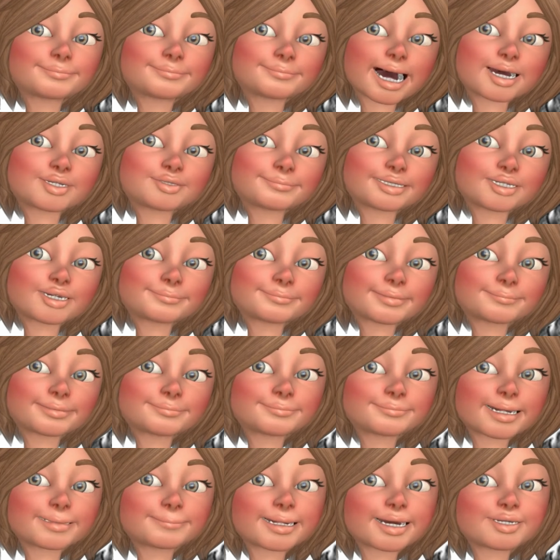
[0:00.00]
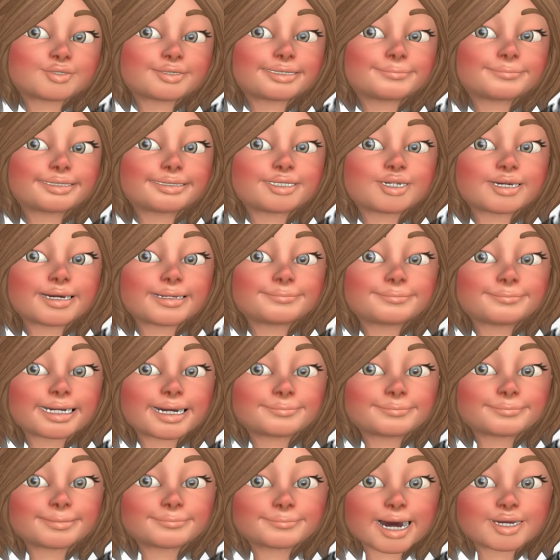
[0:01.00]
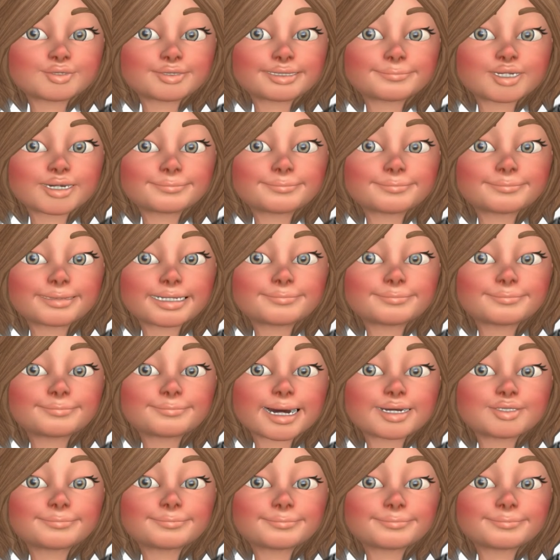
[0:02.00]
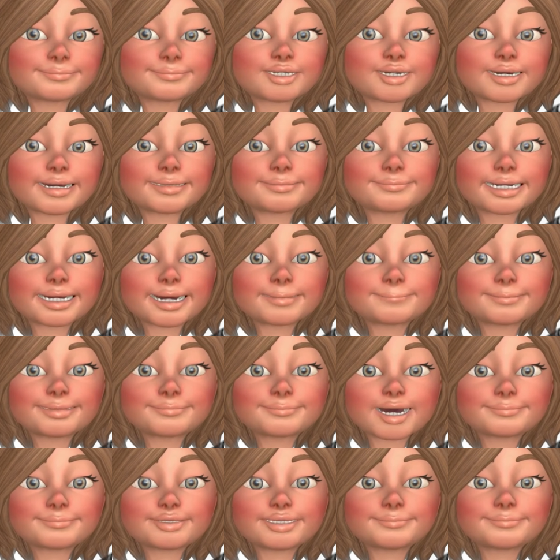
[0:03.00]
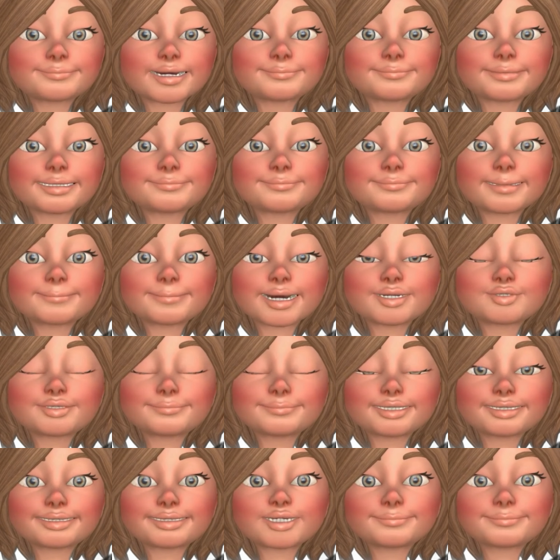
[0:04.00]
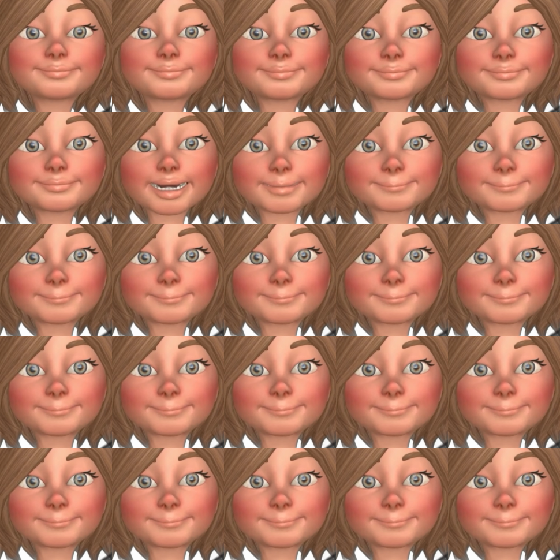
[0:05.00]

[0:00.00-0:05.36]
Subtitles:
modern tattooing has now adapted modern principles and machinery to replicate the original,